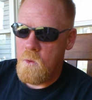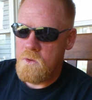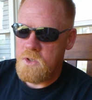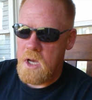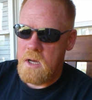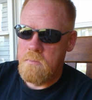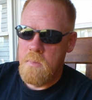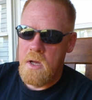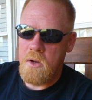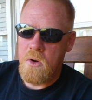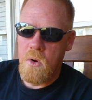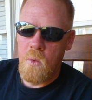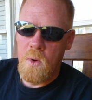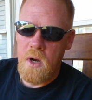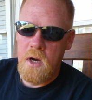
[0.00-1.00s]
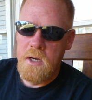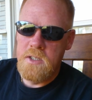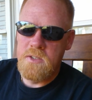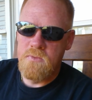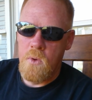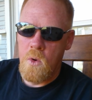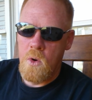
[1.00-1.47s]
signed medical
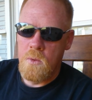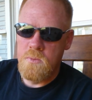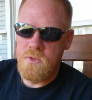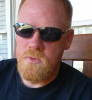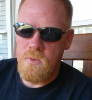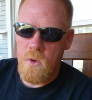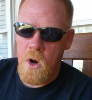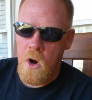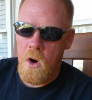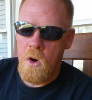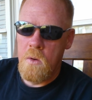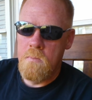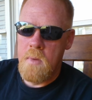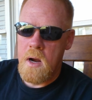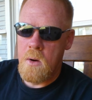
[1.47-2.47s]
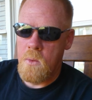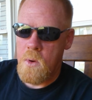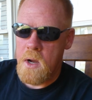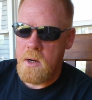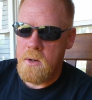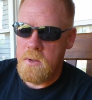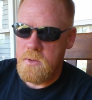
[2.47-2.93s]
release forms for all my
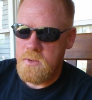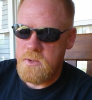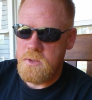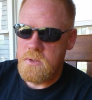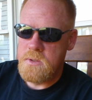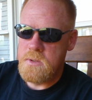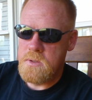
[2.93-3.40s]
records,